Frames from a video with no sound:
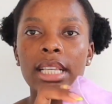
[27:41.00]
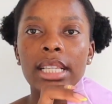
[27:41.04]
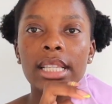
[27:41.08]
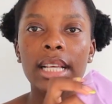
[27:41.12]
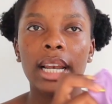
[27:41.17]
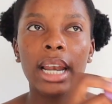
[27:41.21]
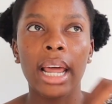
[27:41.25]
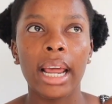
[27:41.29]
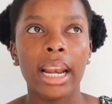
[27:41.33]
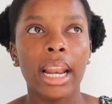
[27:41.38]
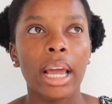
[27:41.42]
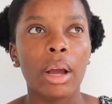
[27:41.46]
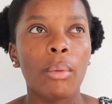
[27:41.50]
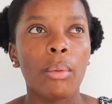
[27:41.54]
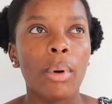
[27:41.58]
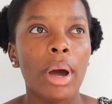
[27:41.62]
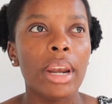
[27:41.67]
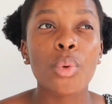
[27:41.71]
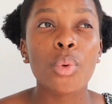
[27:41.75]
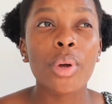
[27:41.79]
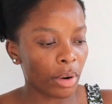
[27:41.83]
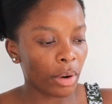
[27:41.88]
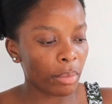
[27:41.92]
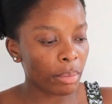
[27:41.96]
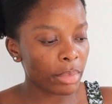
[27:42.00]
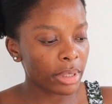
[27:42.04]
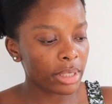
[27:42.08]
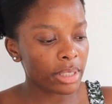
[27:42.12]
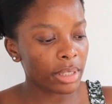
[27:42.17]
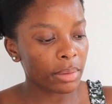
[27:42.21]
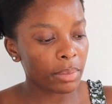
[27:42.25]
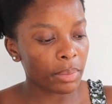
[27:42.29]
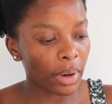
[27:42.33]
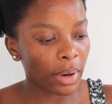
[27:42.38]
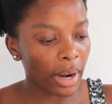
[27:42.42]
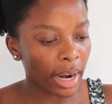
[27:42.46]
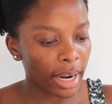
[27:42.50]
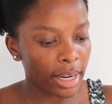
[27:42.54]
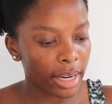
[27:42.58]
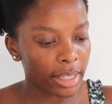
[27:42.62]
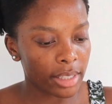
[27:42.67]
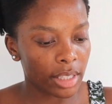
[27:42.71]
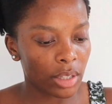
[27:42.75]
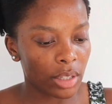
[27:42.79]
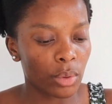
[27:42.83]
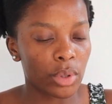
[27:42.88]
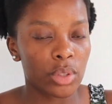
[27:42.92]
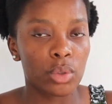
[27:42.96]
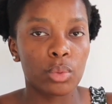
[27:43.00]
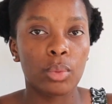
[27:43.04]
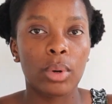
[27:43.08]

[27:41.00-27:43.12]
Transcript: is the lilac one from Mr. Price. It was